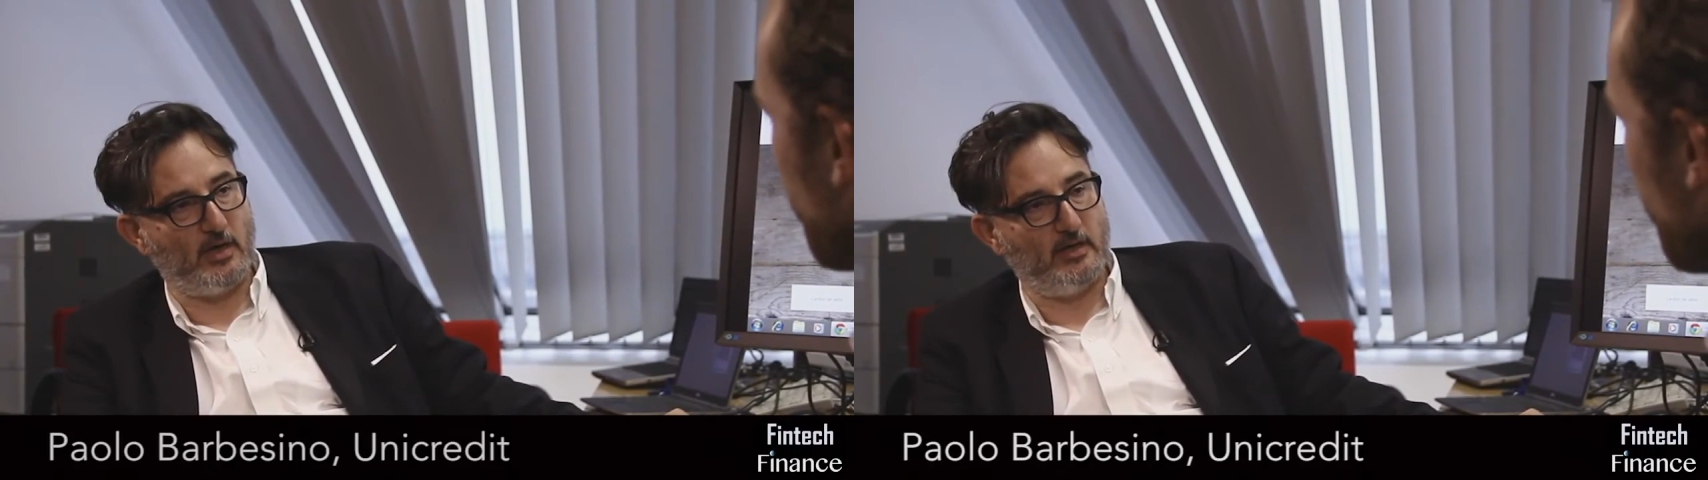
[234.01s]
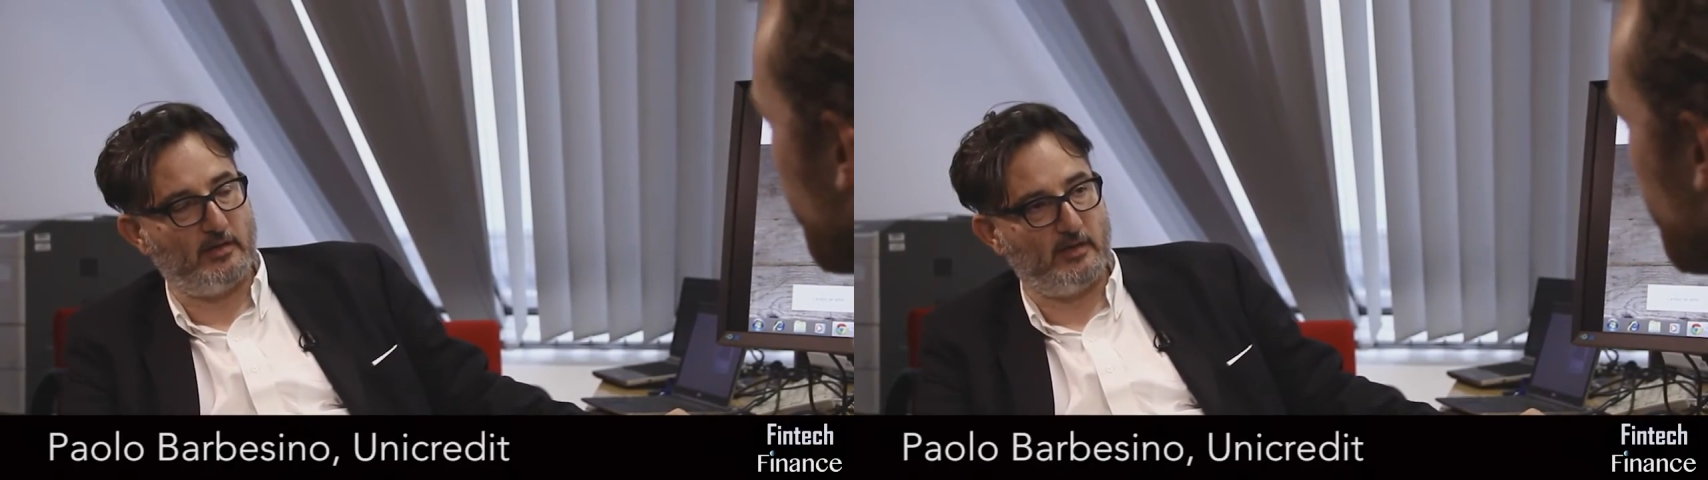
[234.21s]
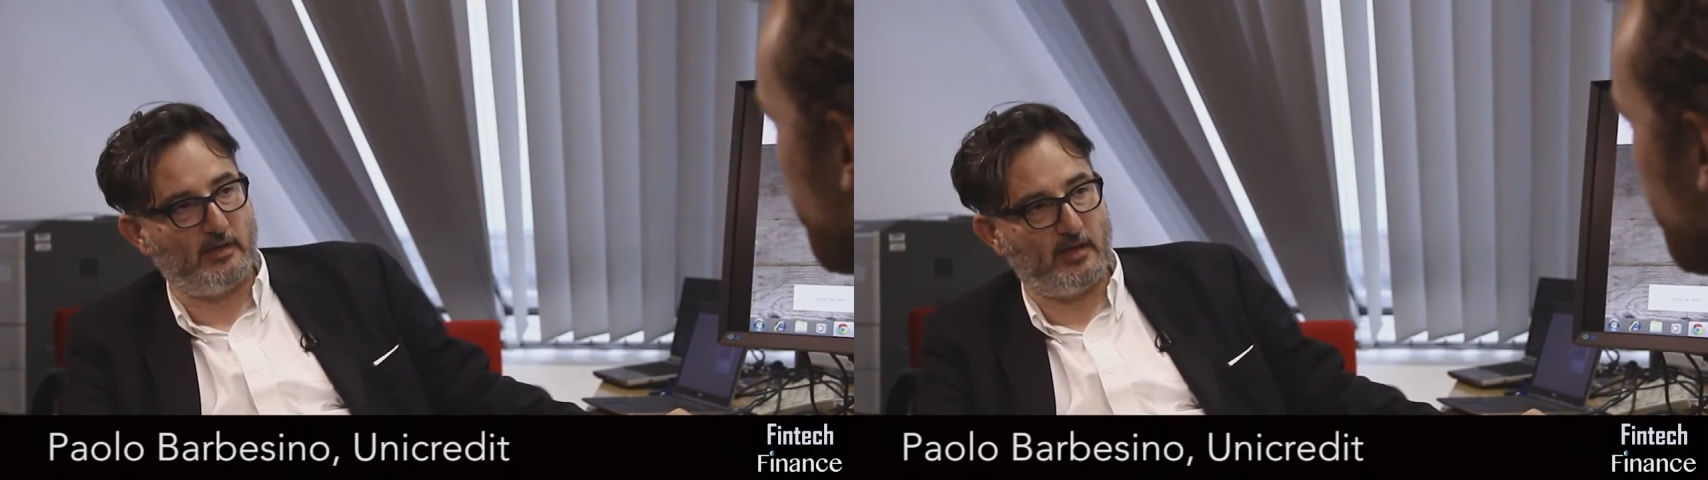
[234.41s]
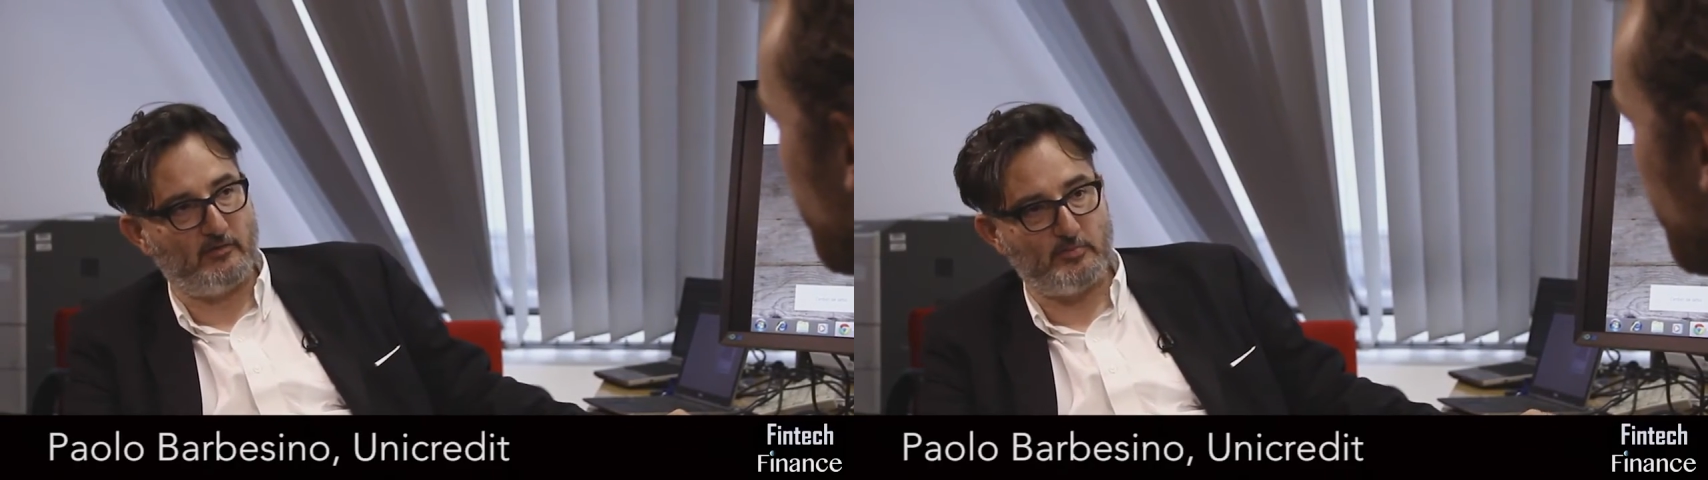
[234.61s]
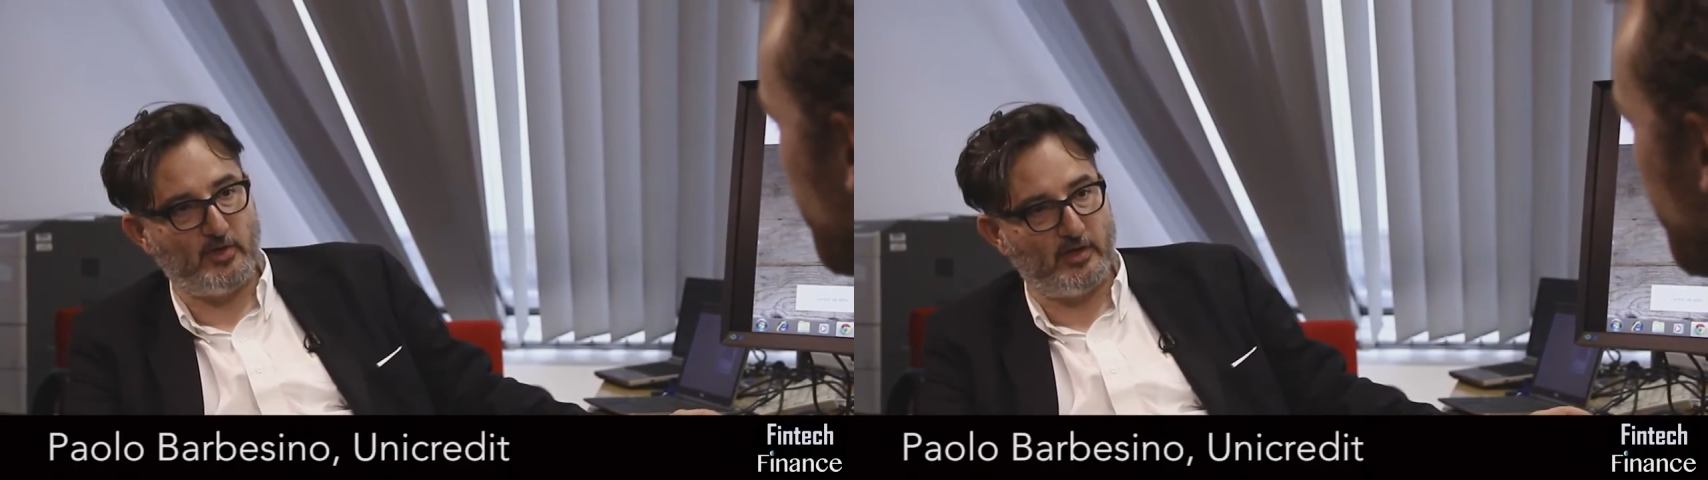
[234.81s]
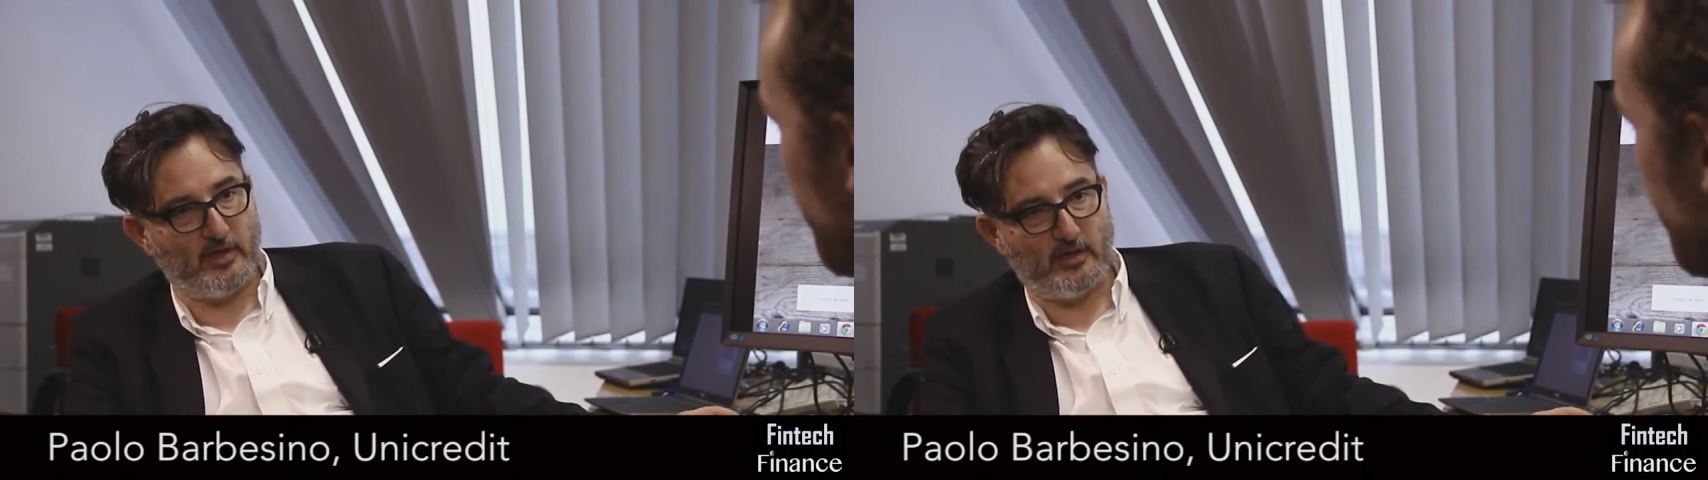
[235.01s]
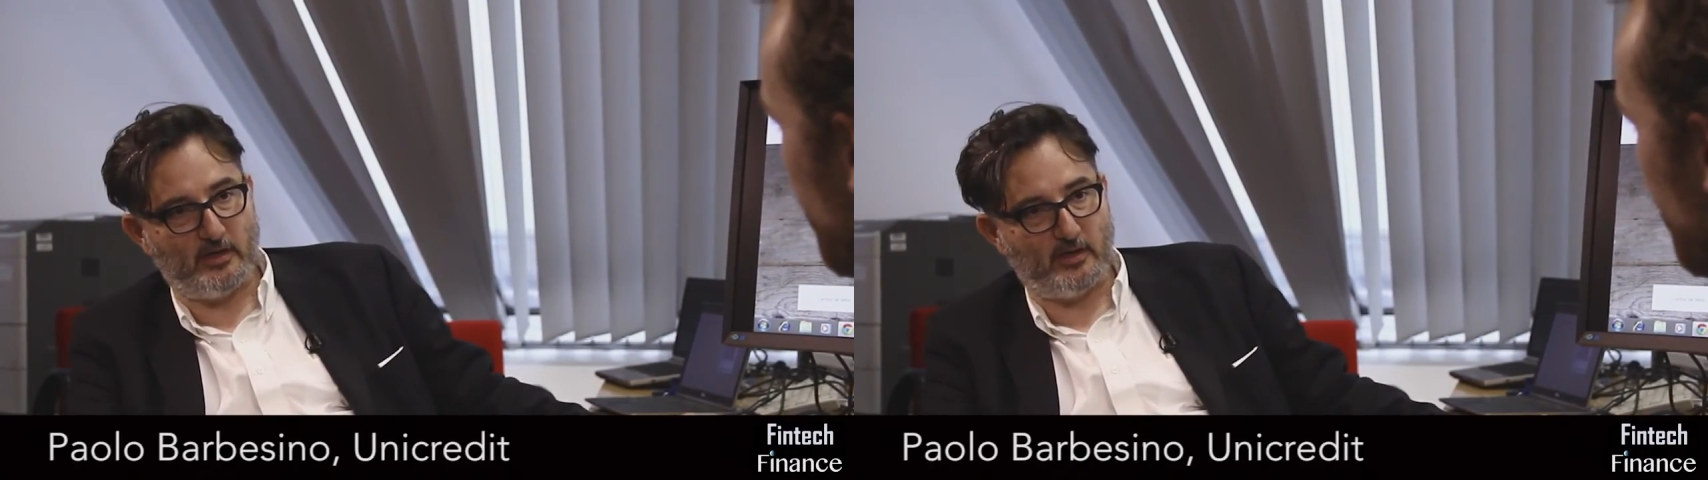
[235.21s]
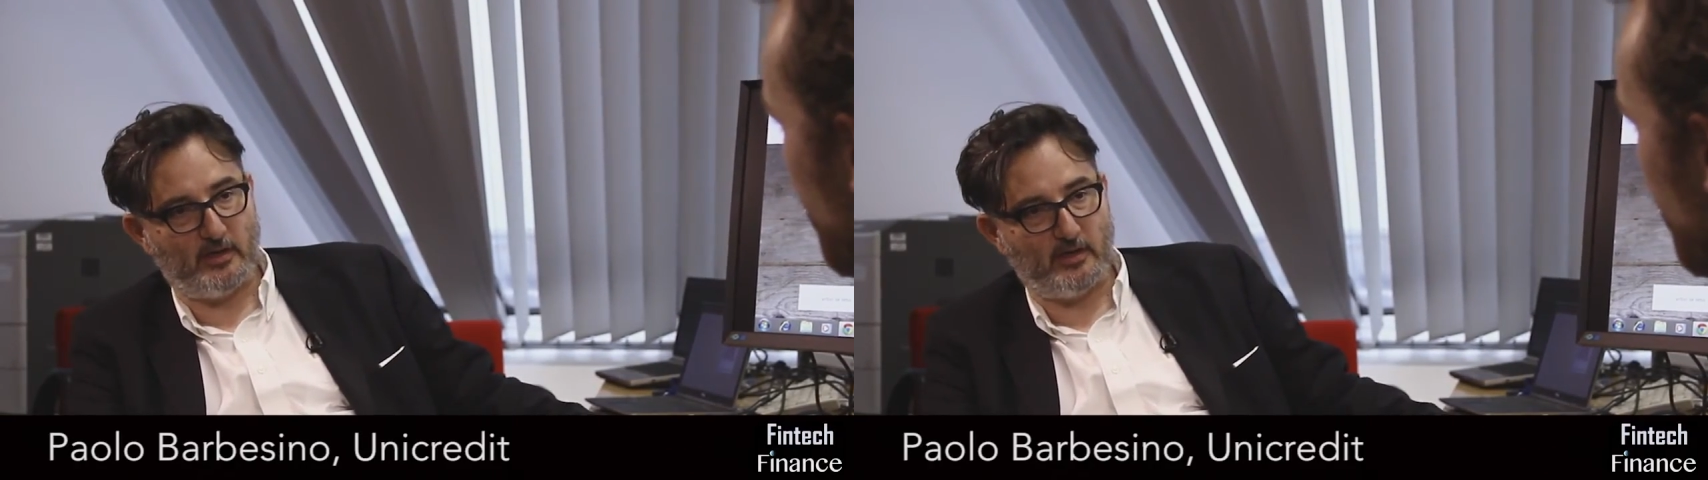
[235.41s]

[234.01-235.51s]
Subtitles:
I think everybody